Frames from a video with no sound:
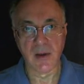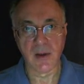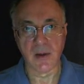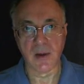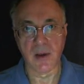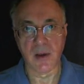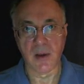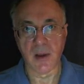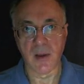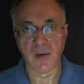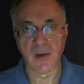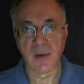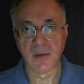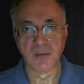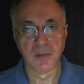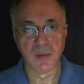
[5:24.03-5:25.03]
so then you
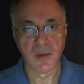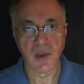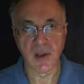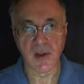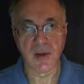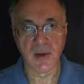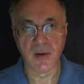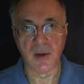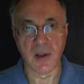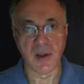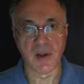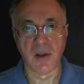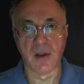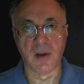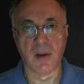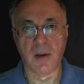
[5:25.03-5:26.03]
have just
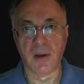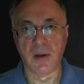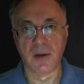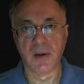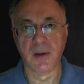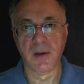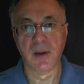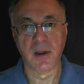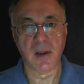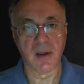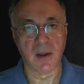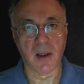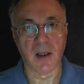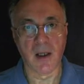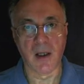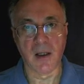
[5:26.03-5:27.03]
traditional old
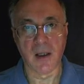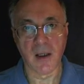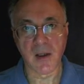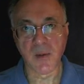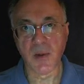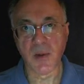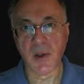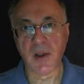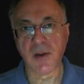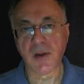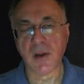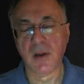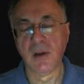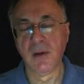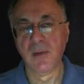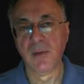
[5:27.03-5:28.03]
declining
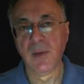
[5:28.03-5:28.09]
exponential.